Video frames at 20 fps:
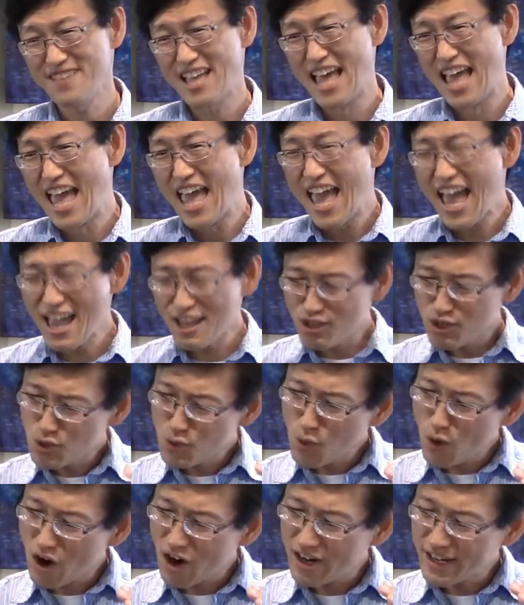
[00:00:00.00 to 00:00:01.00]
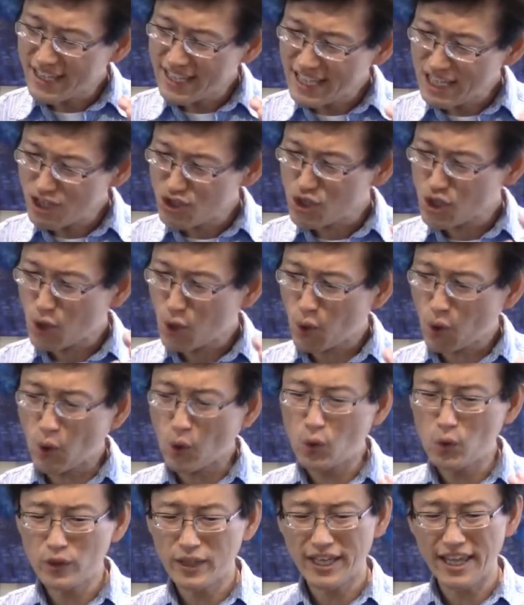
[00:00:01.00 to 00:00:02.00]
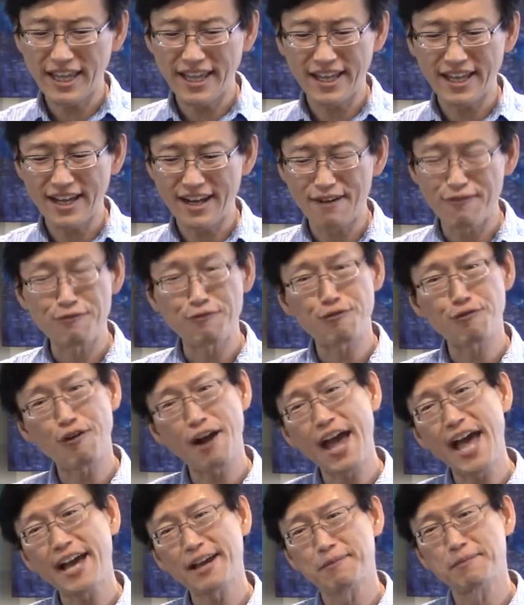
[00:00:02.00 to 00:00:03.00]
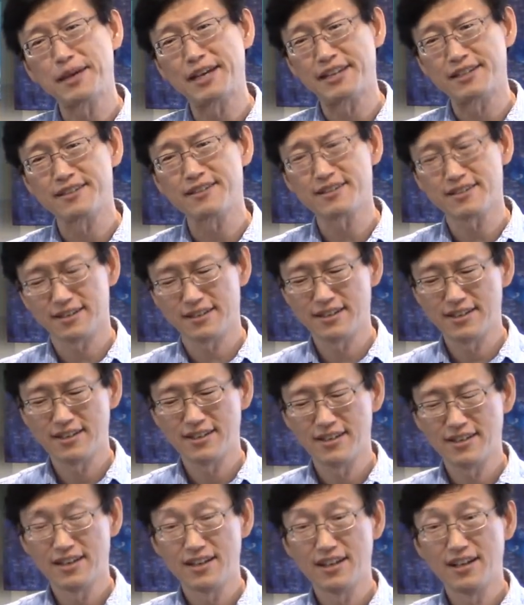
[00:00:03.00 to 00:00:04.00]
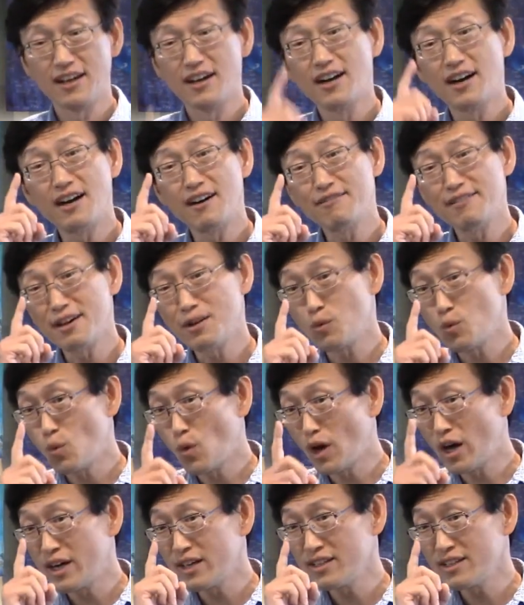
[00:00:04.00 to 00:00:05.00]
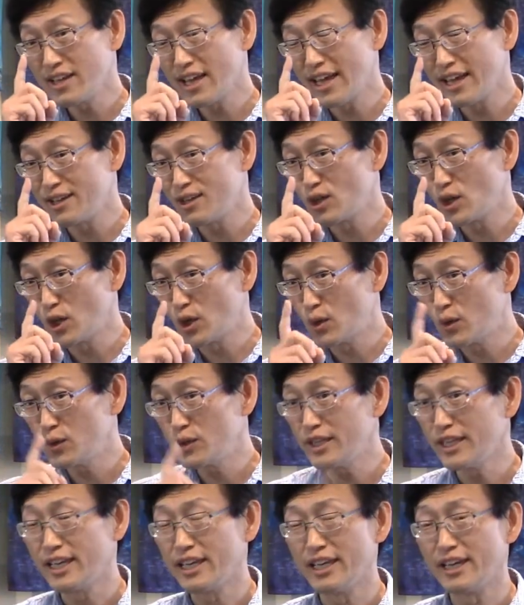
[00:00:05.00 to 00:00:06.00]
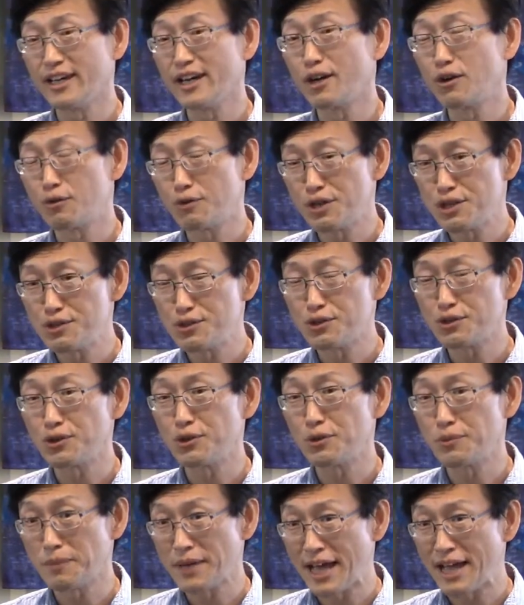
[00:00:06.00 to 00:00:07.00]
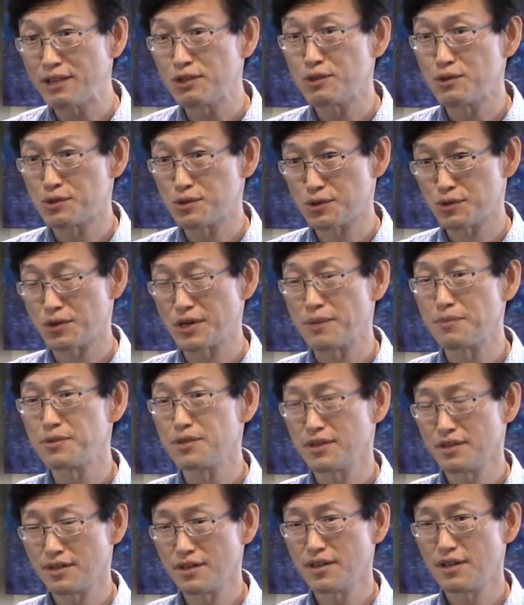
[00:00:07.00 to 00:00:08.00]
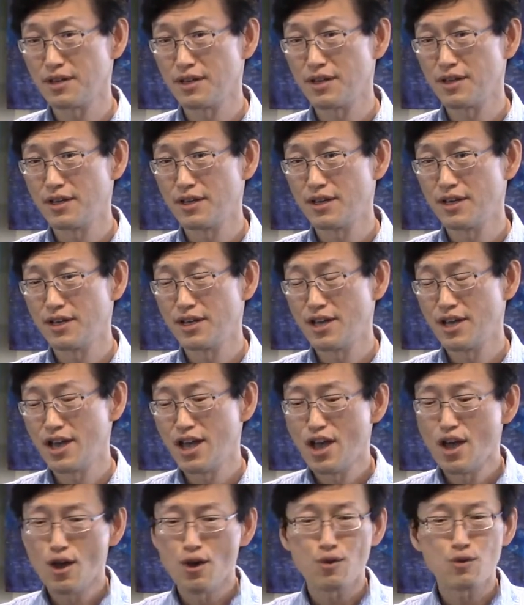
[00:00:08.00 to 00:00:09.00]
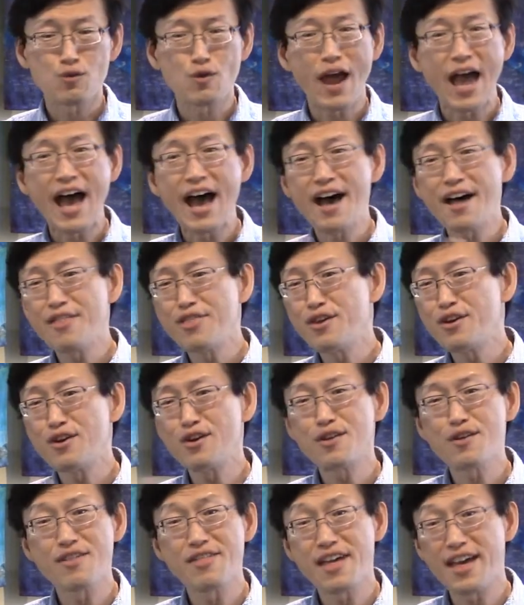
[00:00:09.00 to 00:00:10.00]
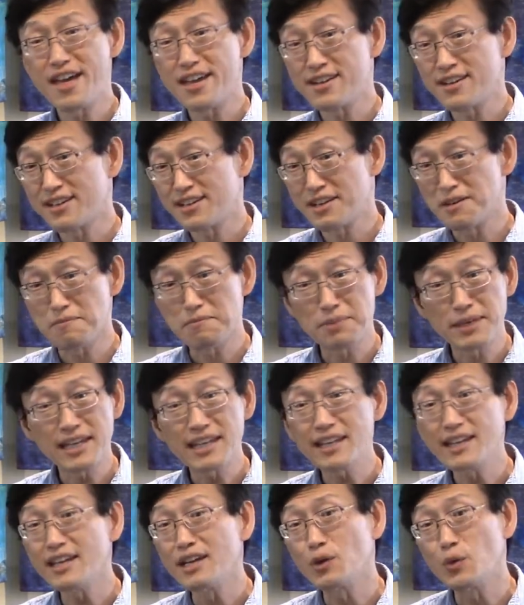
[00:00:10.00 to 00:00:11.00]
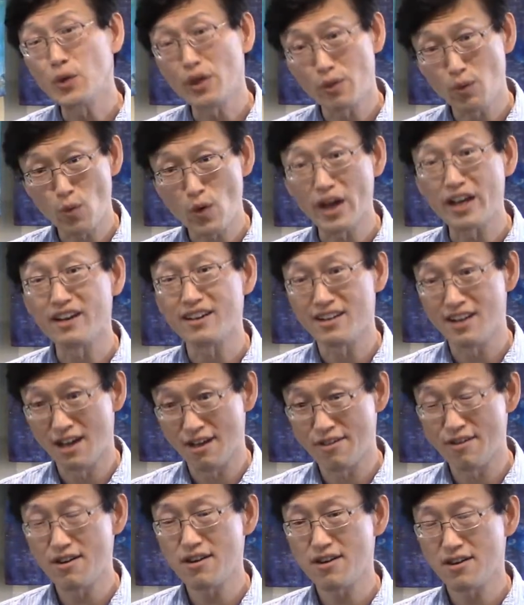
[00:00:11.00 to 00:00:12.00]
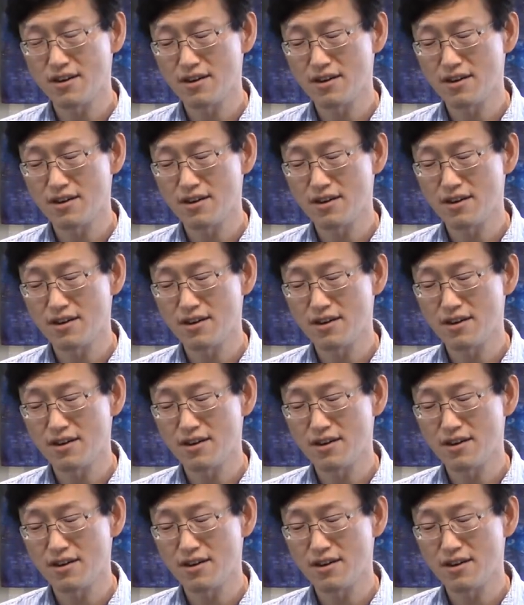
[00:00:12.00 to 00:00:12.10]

and you are each holding a fragment of an one and only original manuscript. Rather than competing with one another,